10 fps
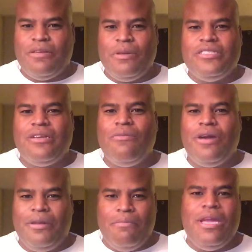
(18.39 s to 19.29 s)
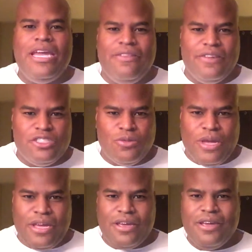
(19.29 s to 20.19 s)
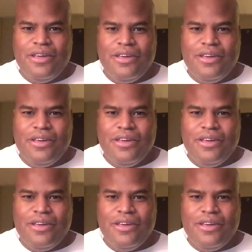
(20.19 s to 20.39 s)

to be somewhat mean this week.